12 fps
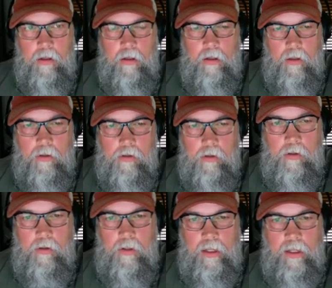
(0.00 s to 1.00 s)
those are two
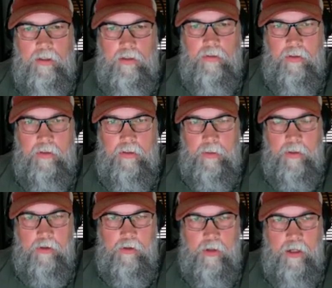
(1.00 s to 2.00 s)
of the legs of the
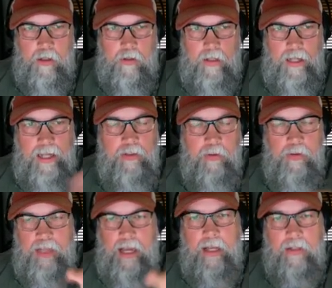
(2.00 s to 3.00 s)
exposure triangle. The last one's
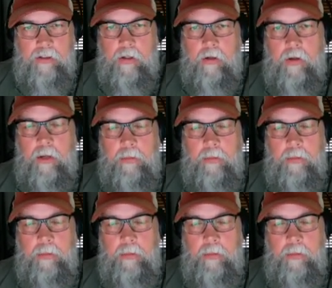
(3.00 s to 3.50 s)
ISO. I'll be